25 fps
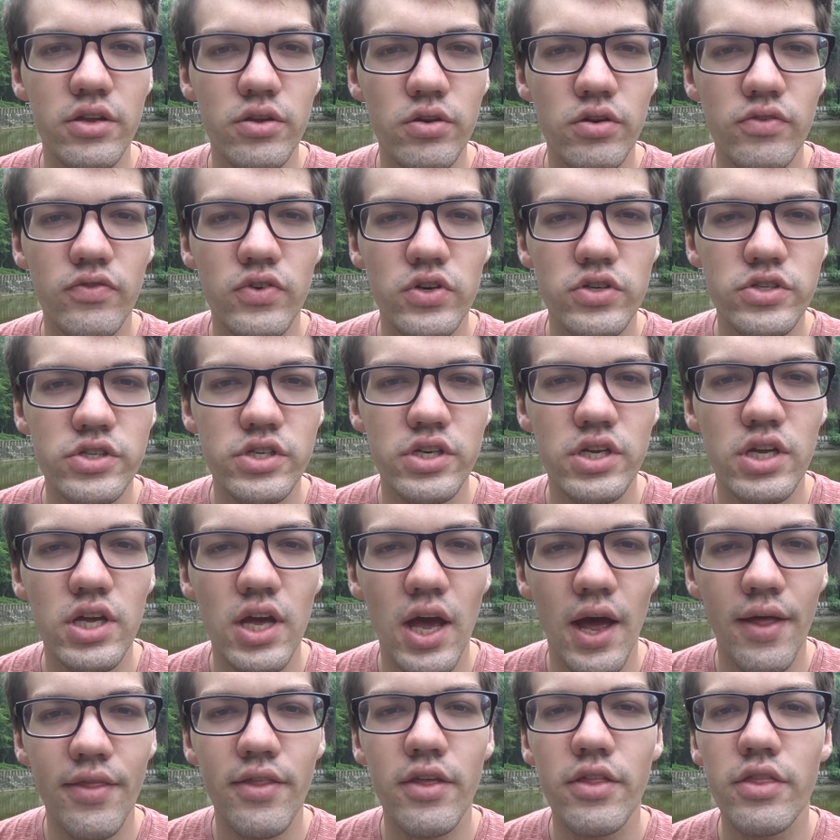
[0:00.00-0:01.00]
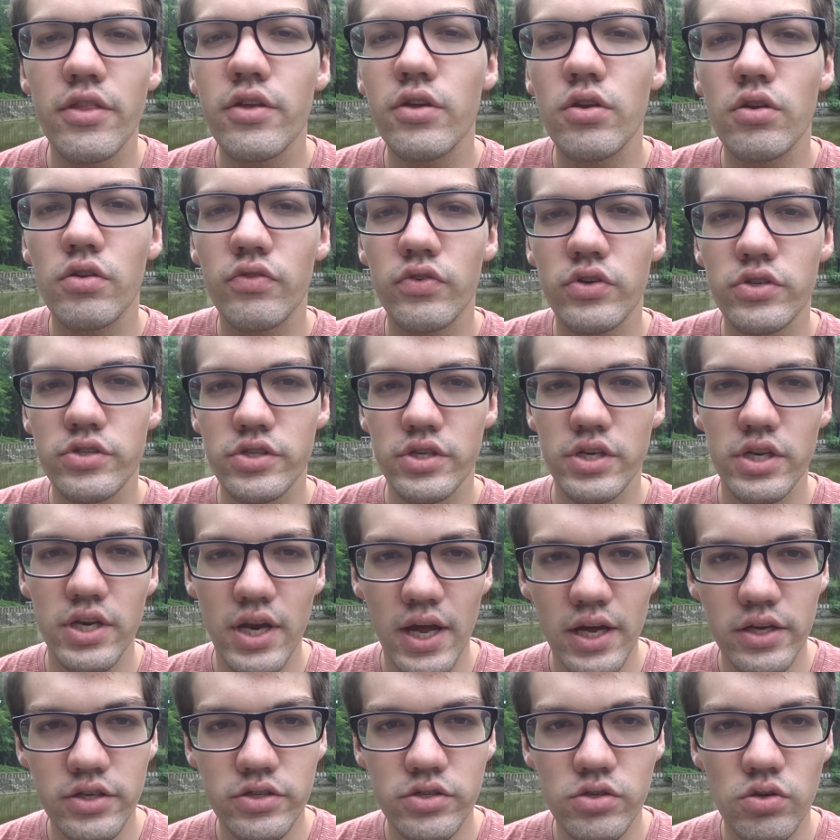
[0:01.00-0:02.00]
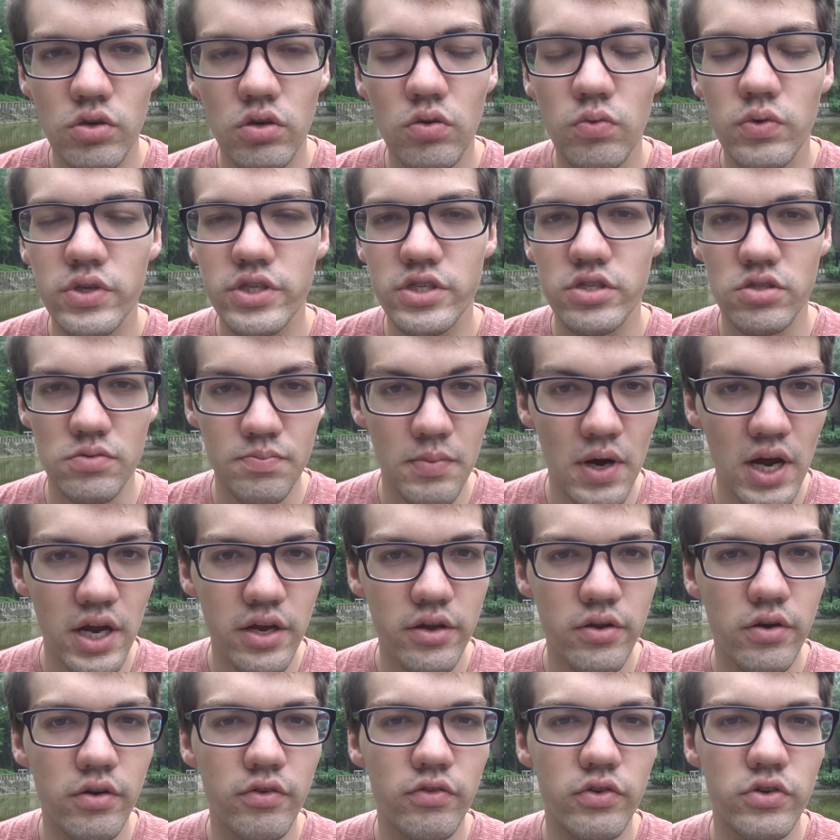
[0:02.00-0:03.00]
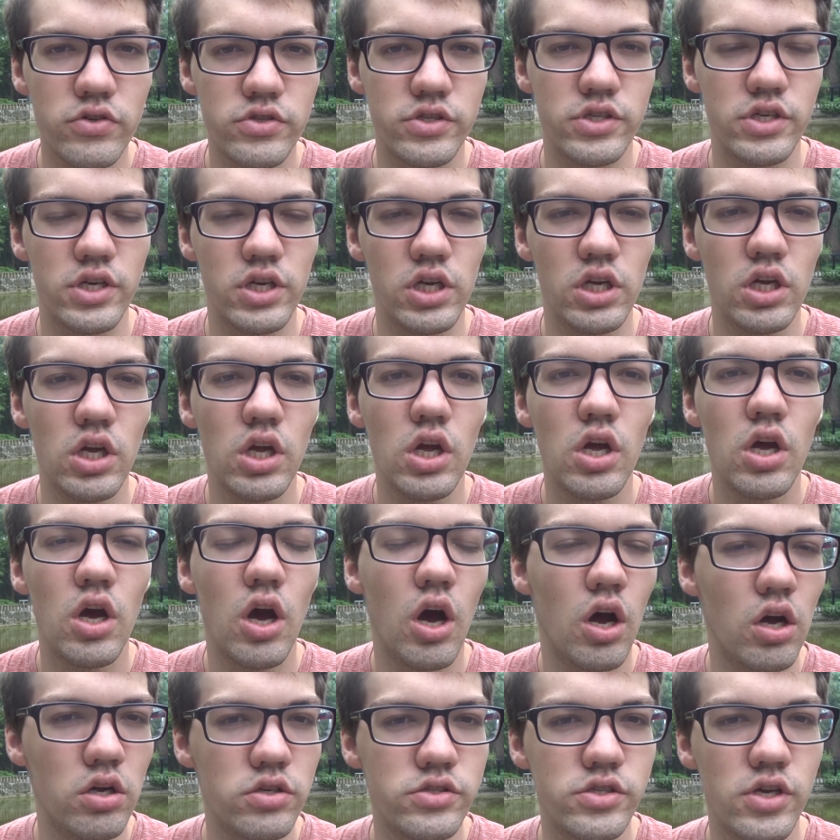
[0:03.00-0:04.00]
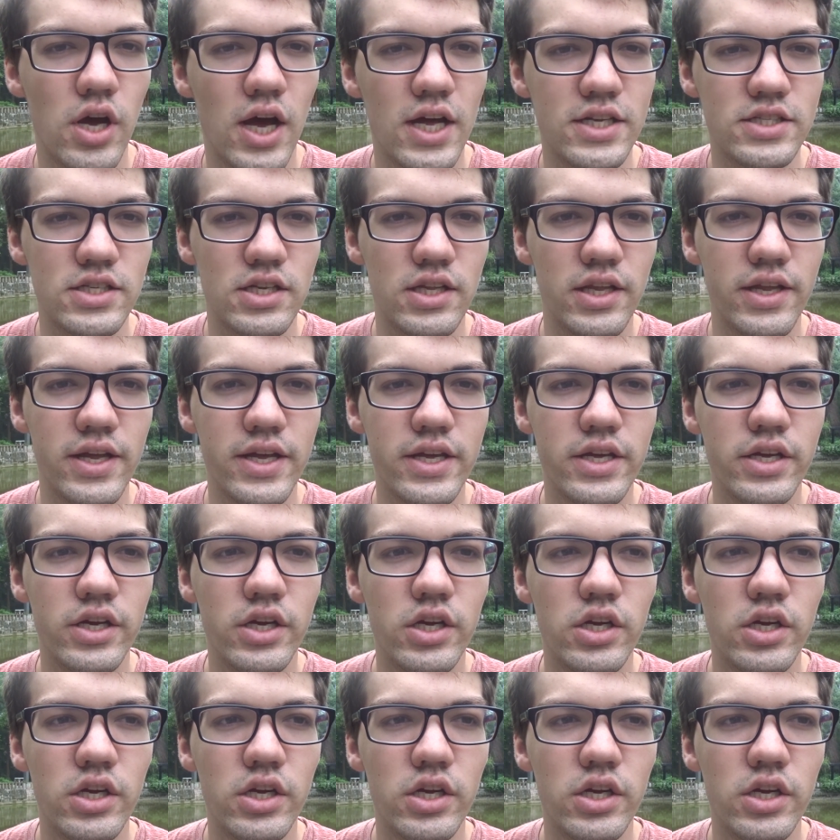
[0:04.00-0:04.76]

university, and then the university next door, which is my university, also has a lake.